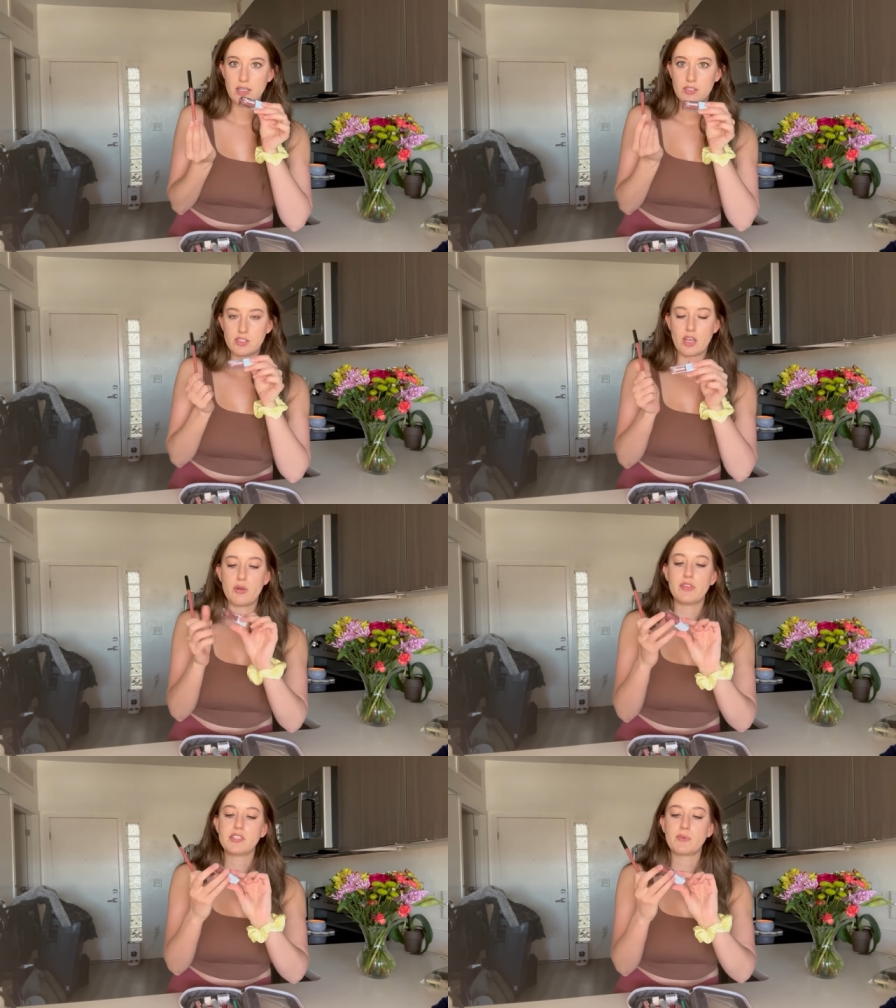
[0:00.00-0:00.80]
So
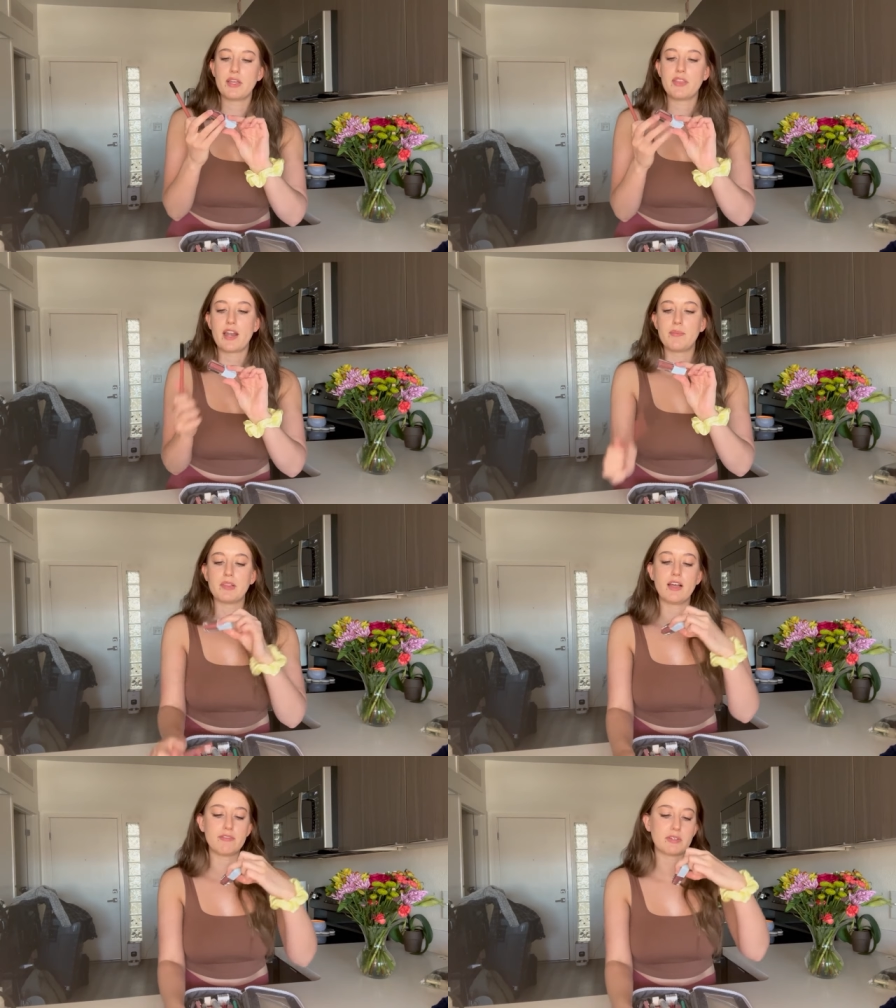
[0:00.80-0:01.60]
this one that
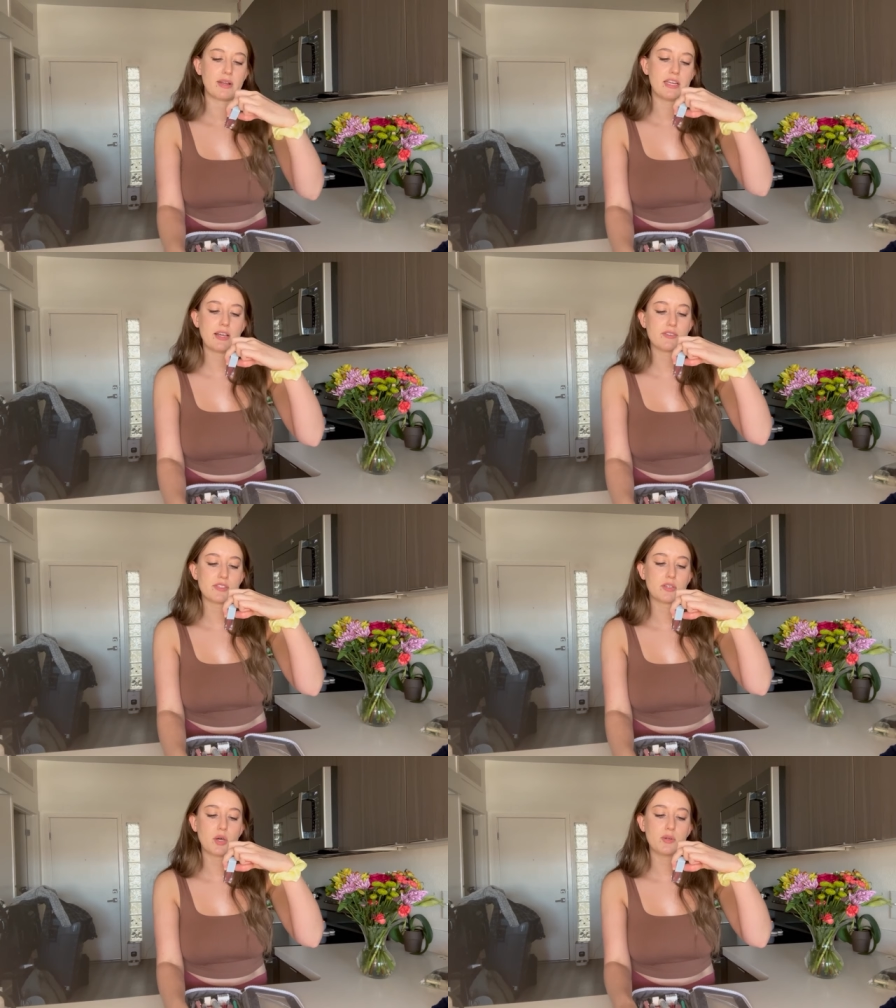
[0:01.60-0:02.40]
I'm loving right now is
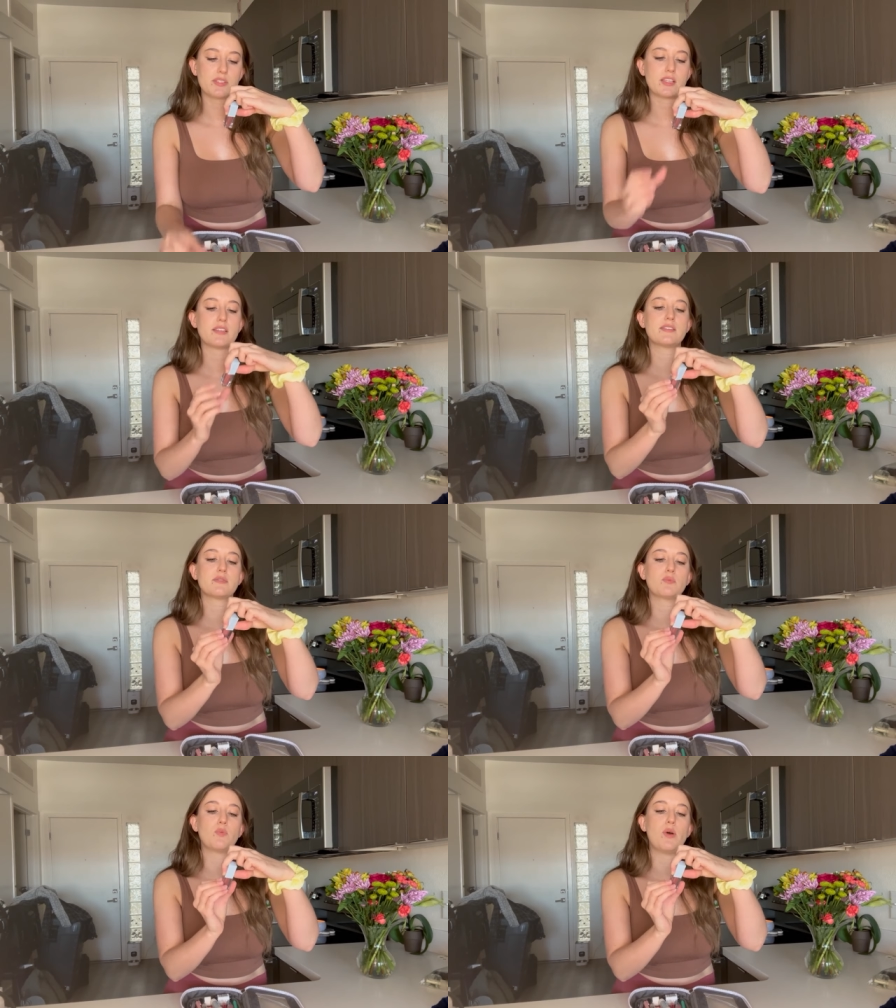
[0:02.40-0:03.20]
the
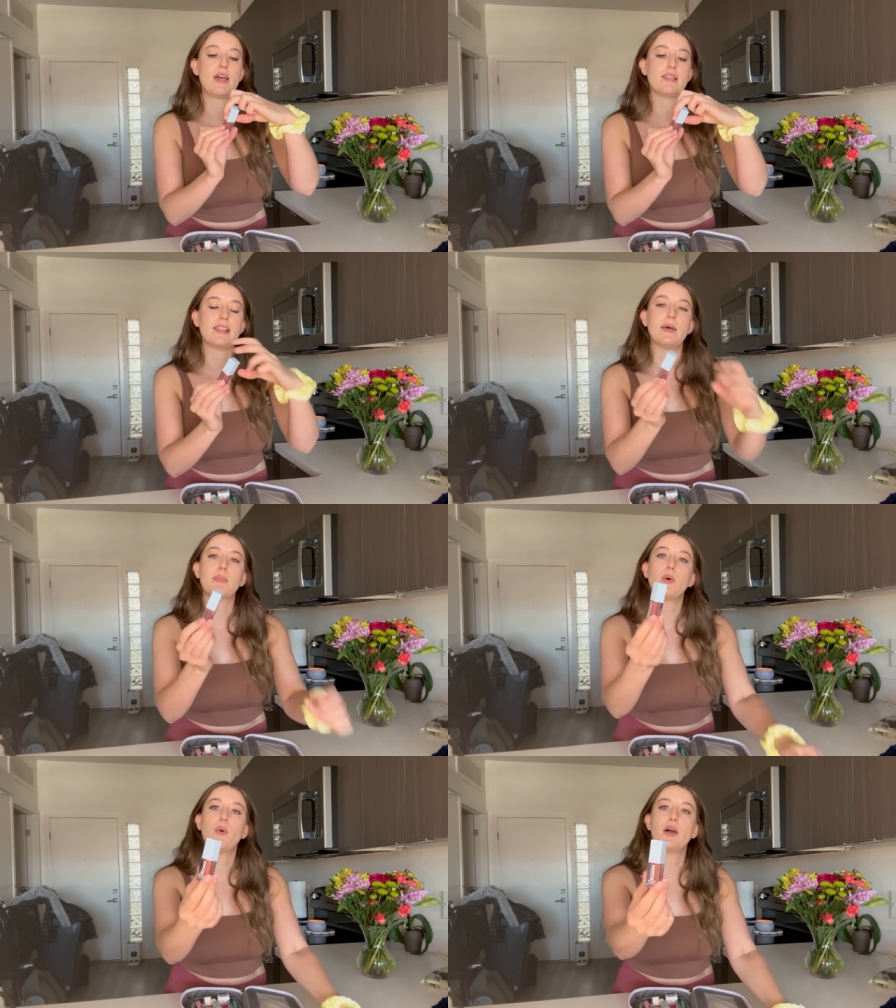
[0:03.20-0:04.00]
Kosas Wet
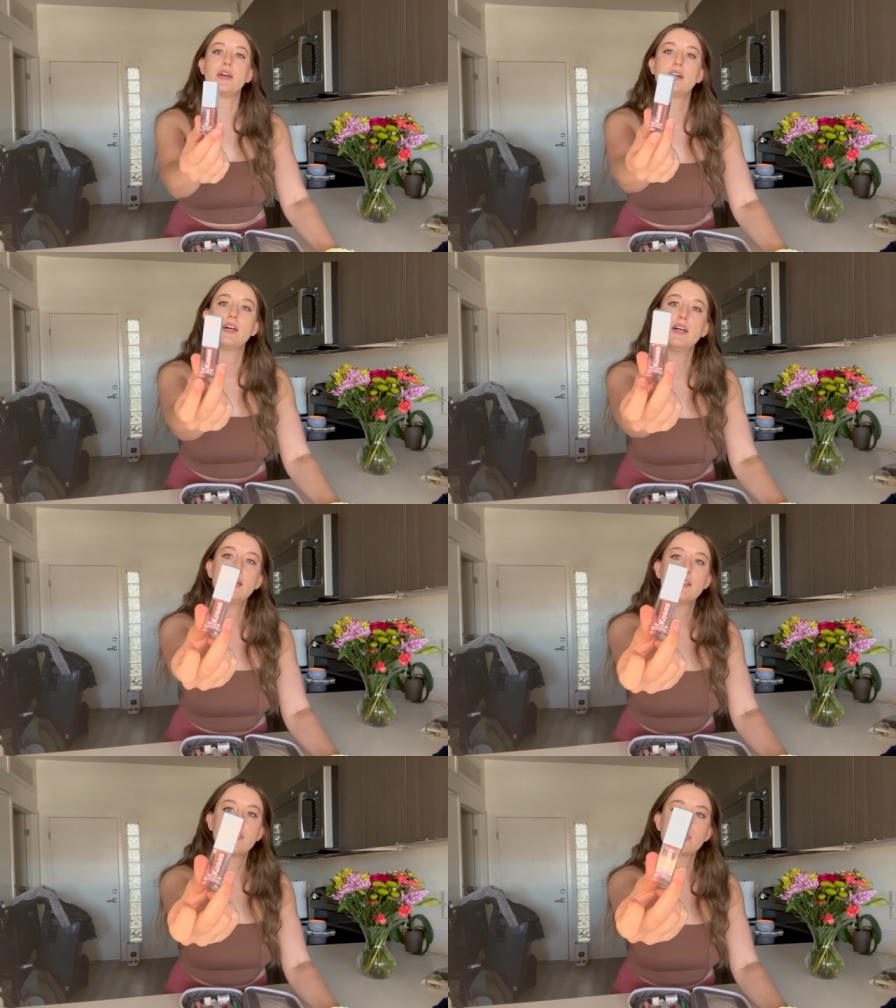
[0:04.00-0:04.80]
Lip Oil.
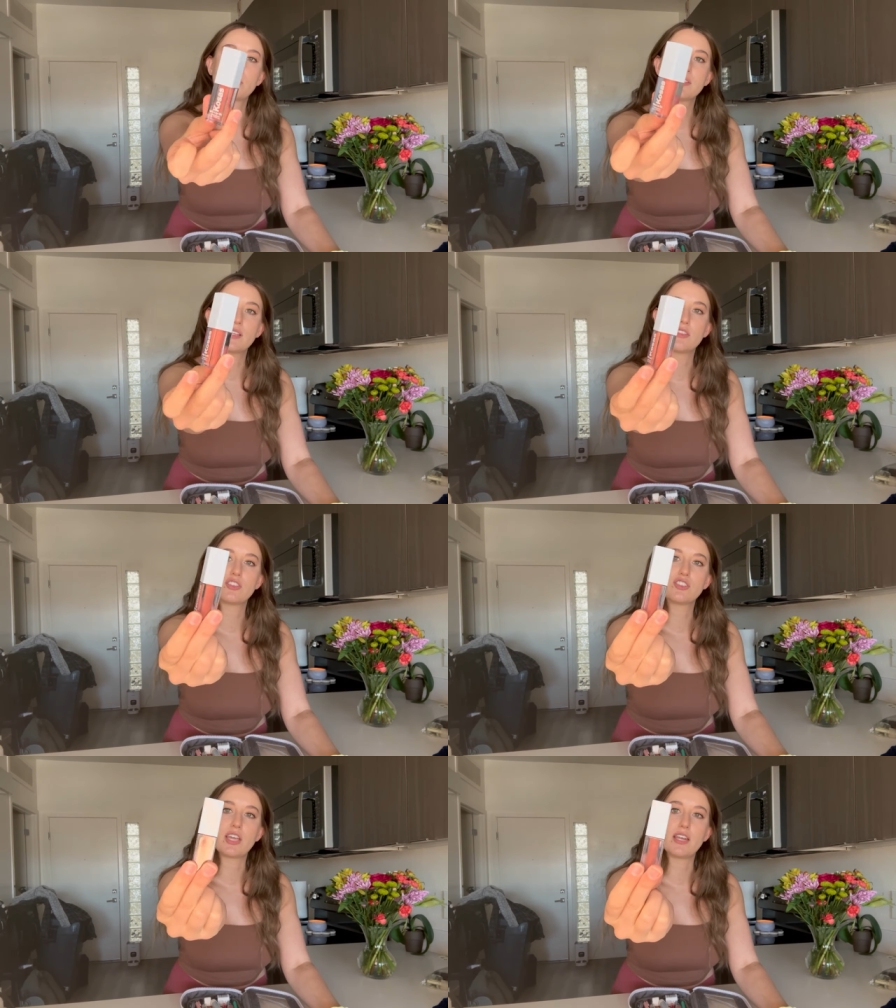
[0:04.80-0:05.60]
This one's in the
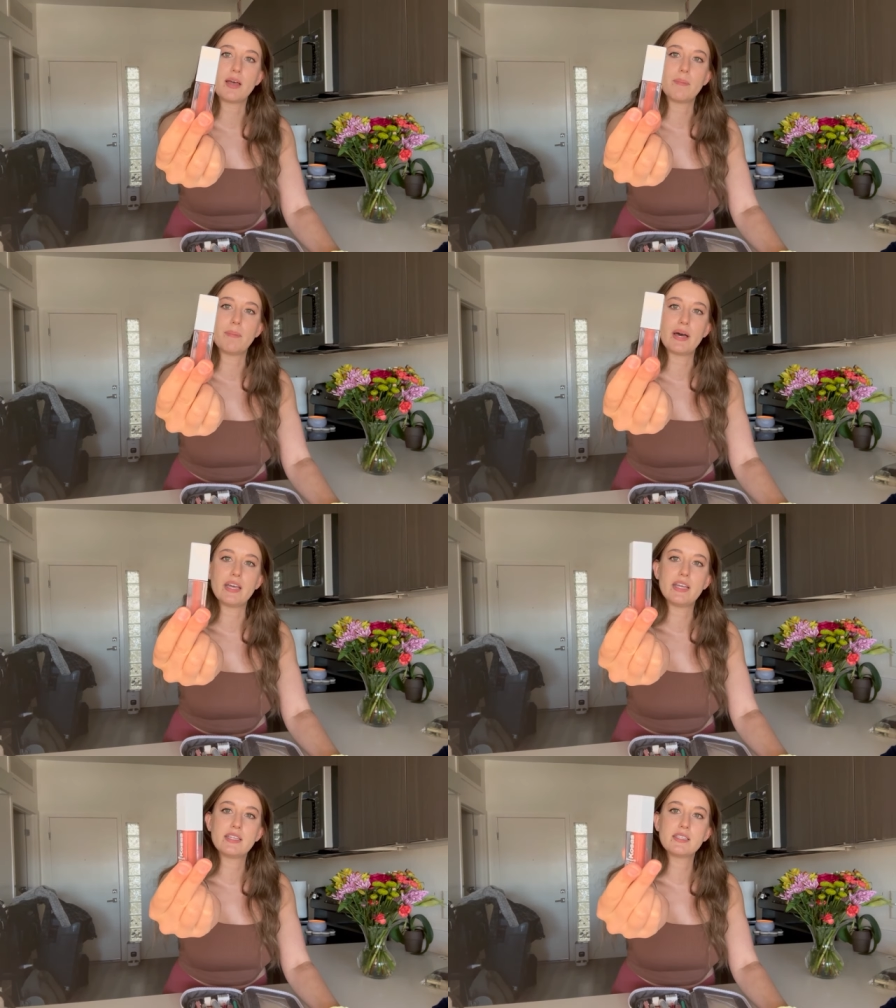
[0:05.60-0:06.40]
shade
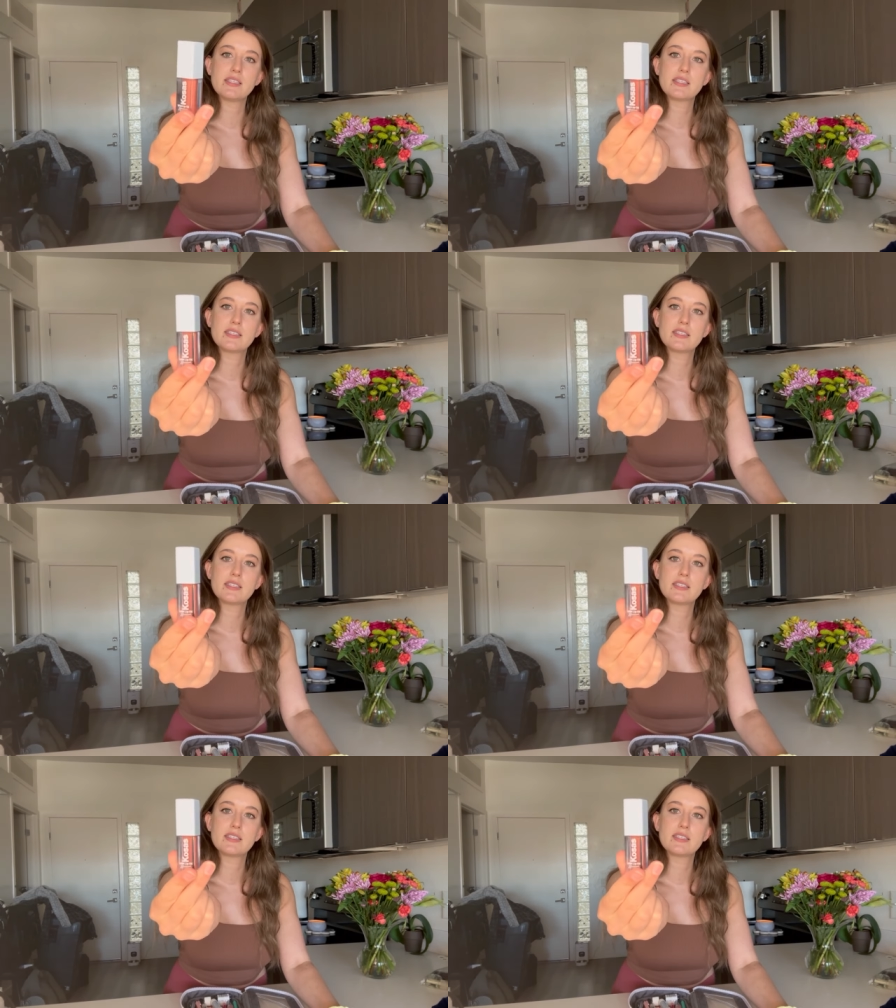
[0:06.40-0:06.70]
Unbuttoned.